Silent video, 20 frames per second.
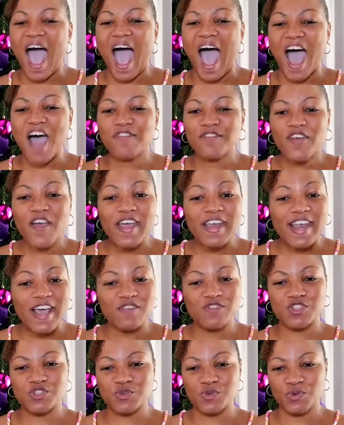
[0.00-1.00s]
After I
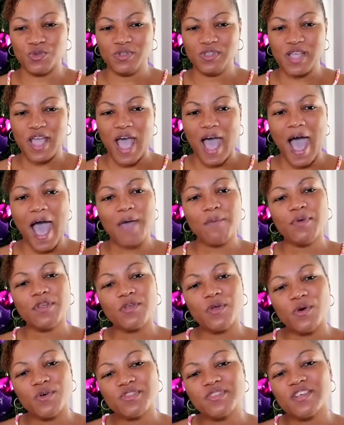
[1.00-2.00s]
left school, I
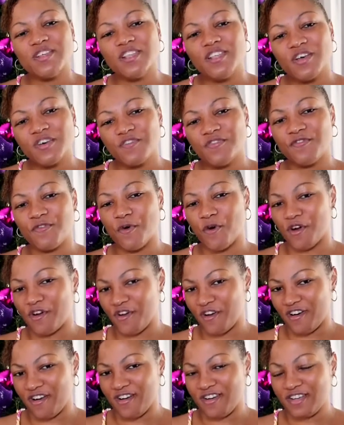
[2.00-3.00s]
would go to look for
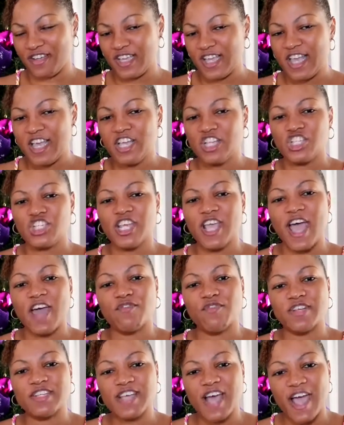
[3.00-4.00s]
her. She
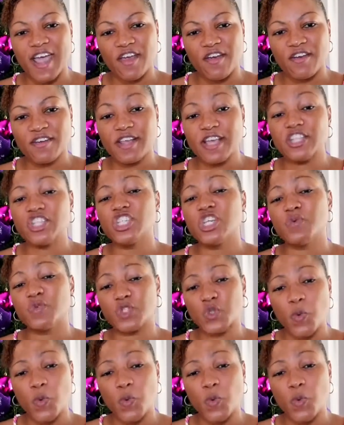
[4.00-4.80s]
had retired and she was